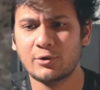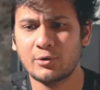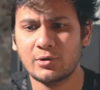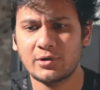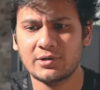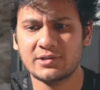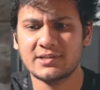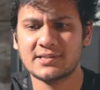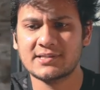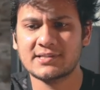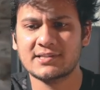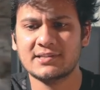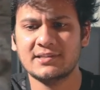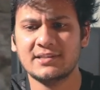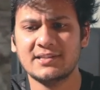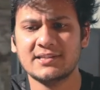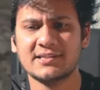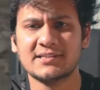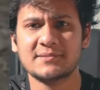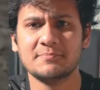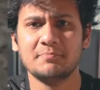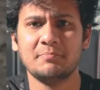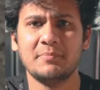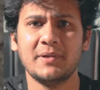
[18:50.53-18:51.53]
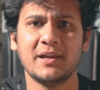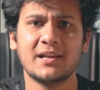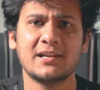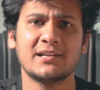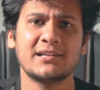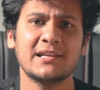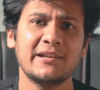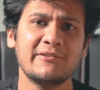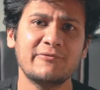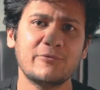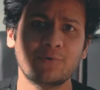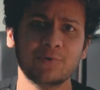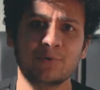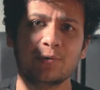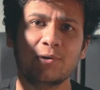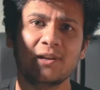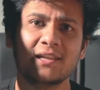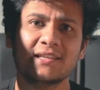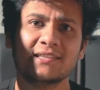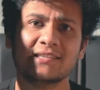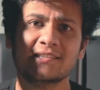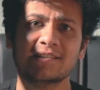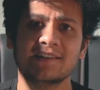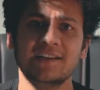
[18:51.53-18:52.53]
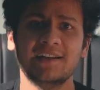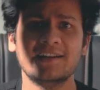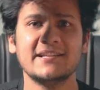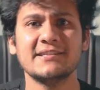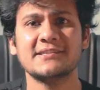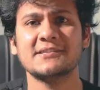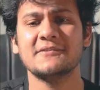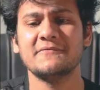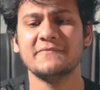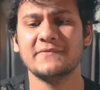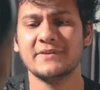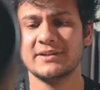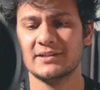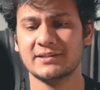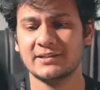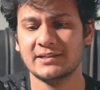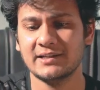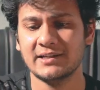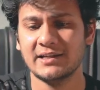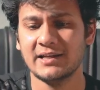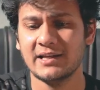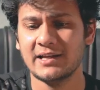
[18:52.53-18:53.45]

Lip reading: or just this big telephoto lens hidden somewhere,